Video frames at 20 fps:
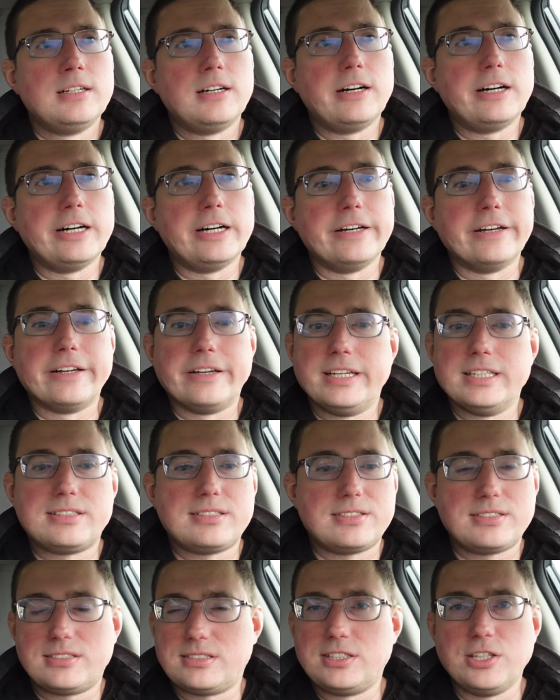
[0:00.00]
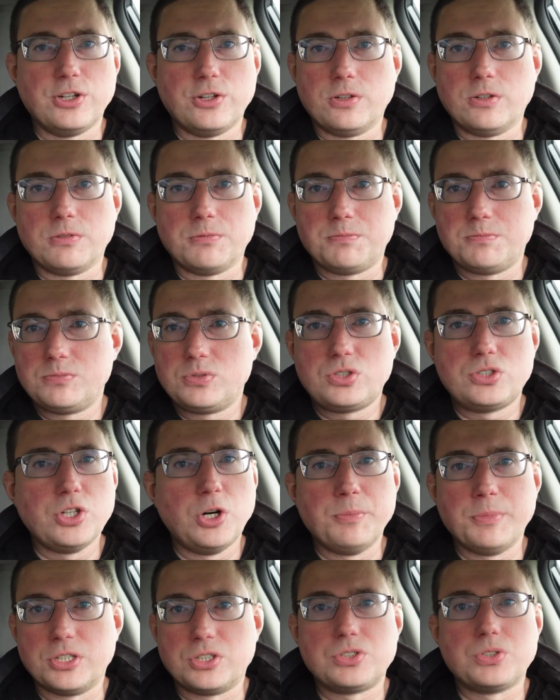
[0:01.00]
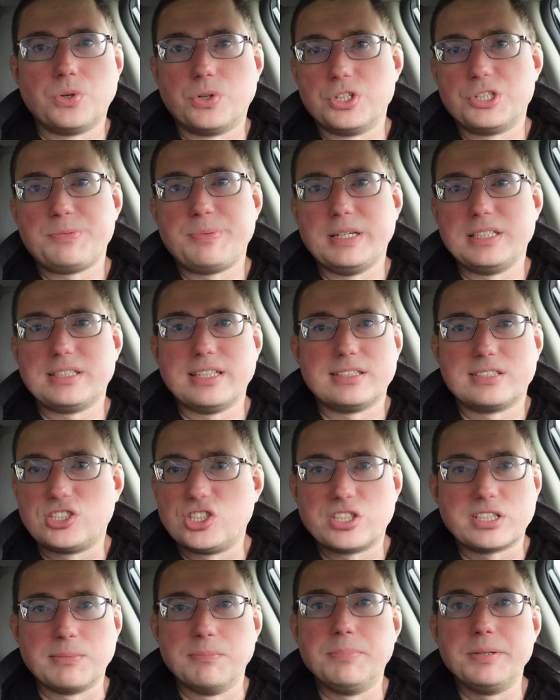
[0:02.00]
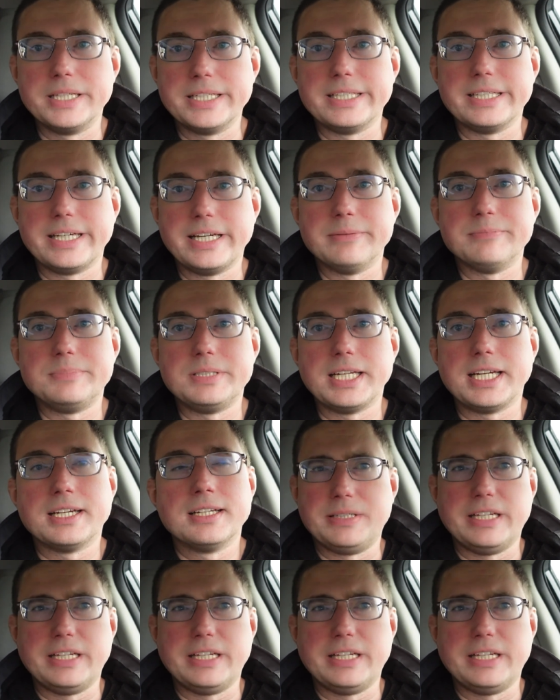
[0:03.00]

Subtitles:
It's still so much storage space that's just completely empty.